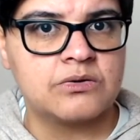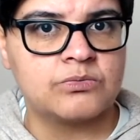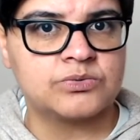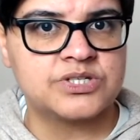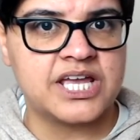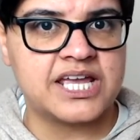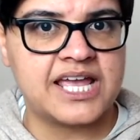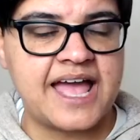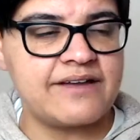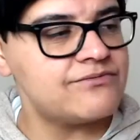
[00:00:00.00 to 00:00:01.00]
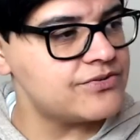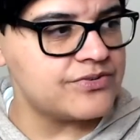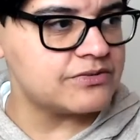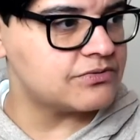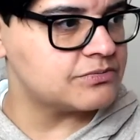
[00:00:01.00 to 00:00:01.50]
We'll take
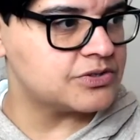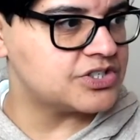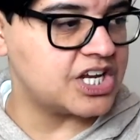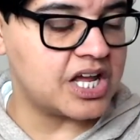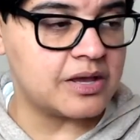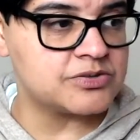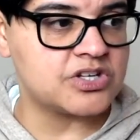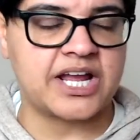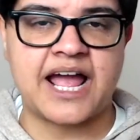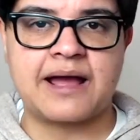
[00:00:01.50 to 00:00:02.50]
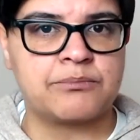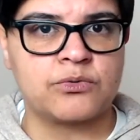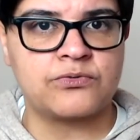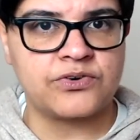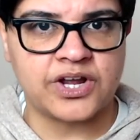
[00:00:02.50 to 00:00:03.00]
everything from the ships, like
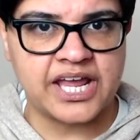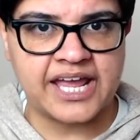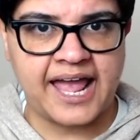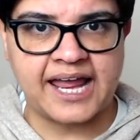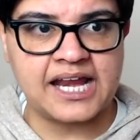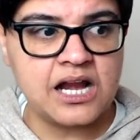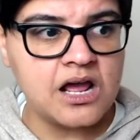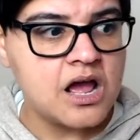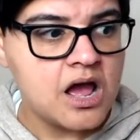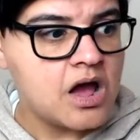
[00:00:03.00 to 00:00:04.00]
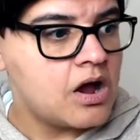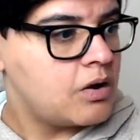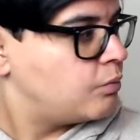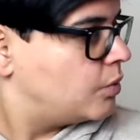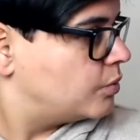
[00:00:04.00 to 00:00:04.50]
Admiral fucking Kane.
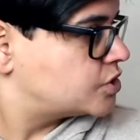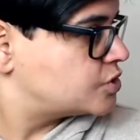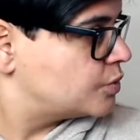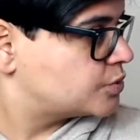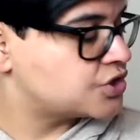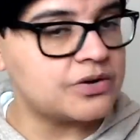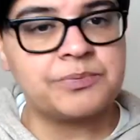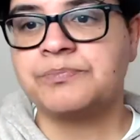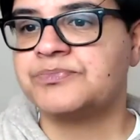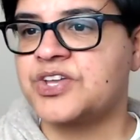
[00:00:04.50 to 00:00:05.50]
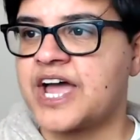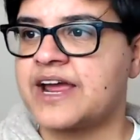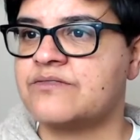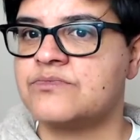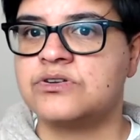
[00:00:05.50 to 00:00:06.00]
We'll strip them
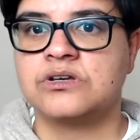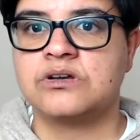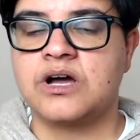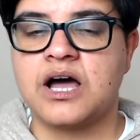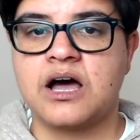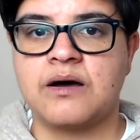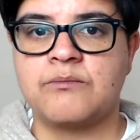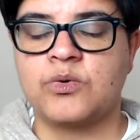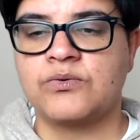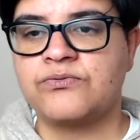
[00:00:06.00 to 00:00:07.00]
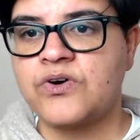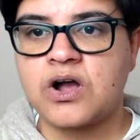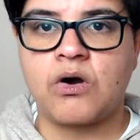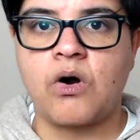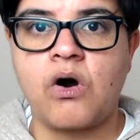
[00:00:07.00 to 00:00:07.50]
down. We'll
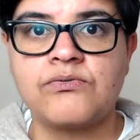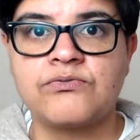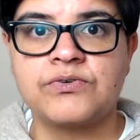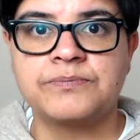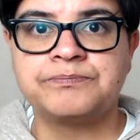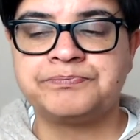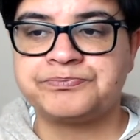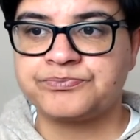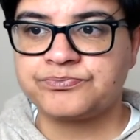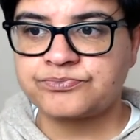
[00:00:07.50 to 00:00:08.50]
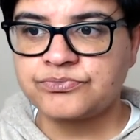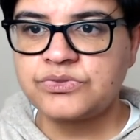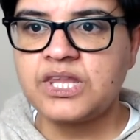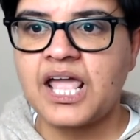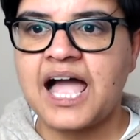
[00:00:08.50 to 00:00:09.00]
fuck off.
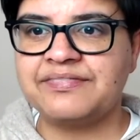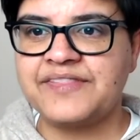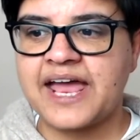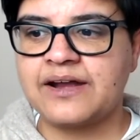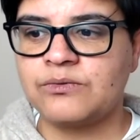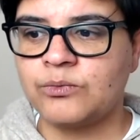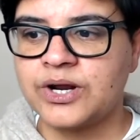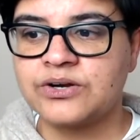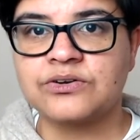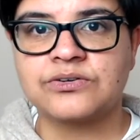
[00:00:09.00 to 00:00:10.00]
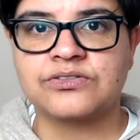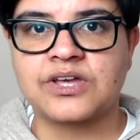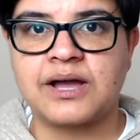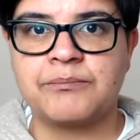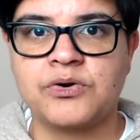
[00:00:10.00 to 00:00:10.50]
And then when Earth
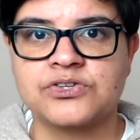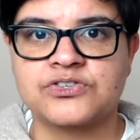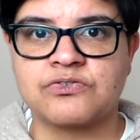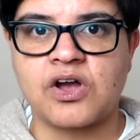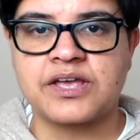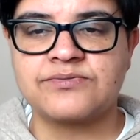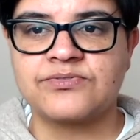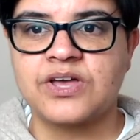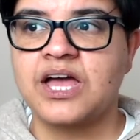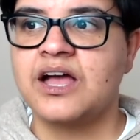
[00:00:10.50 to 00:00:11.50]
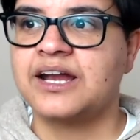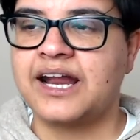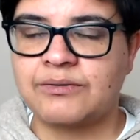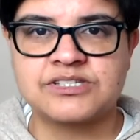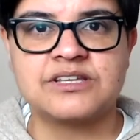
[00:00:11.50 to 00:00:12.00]
and Mars arrive,
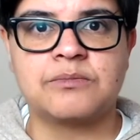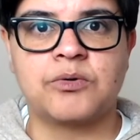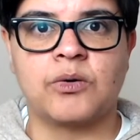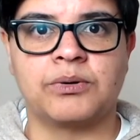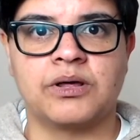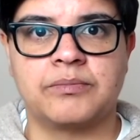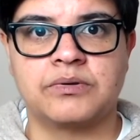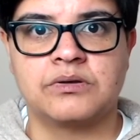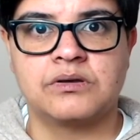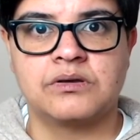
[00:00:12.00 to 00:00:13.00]
now it's their problem.